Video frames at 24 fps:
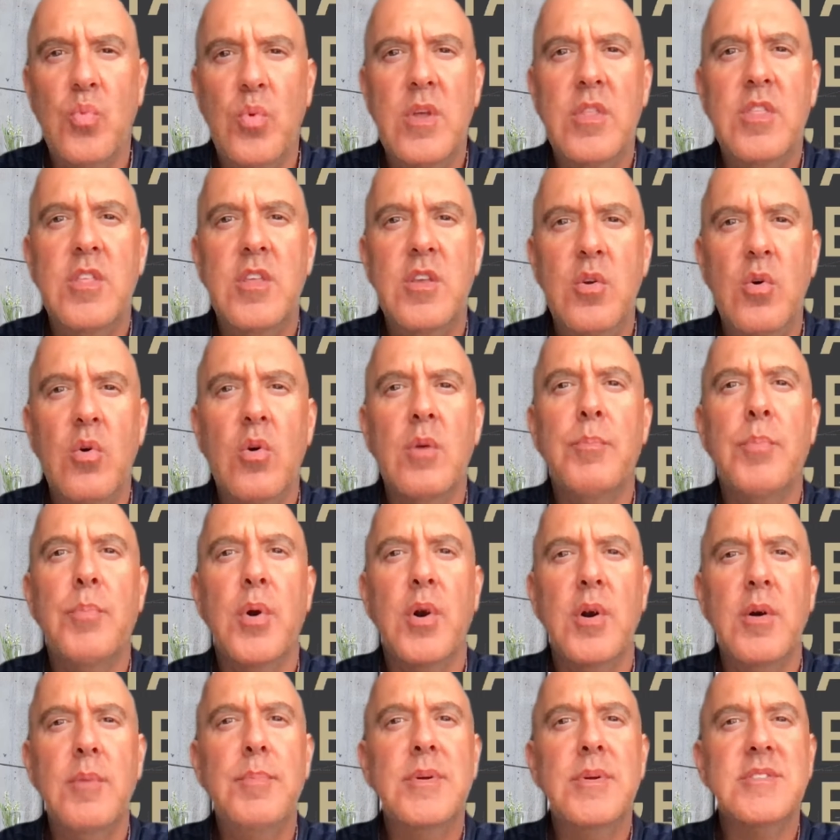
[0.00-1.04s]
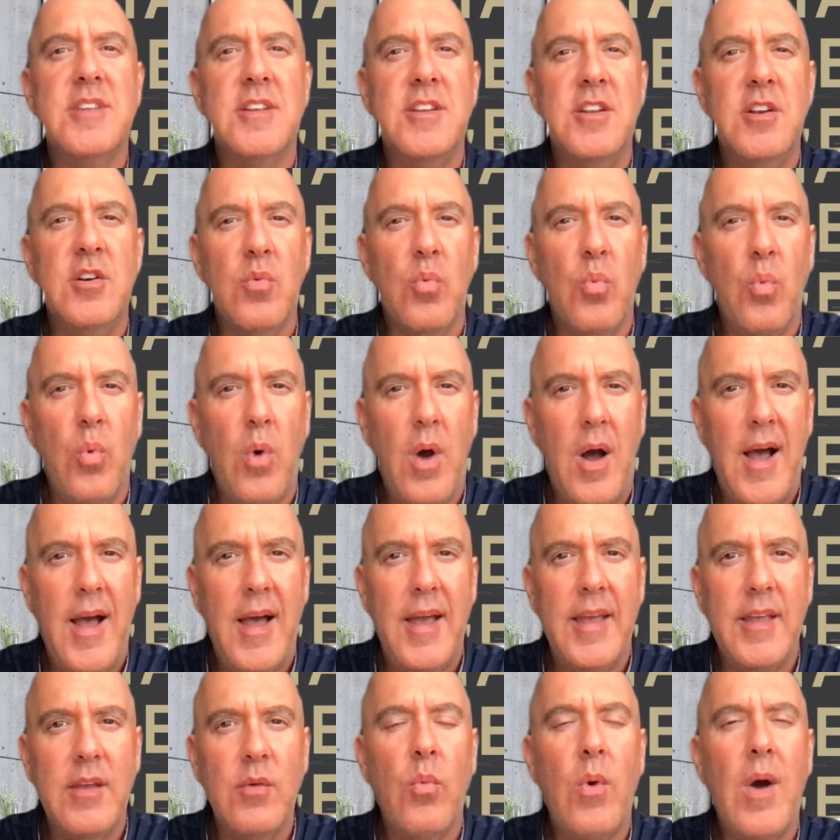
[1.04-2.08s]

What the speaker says: with your purpose and your why?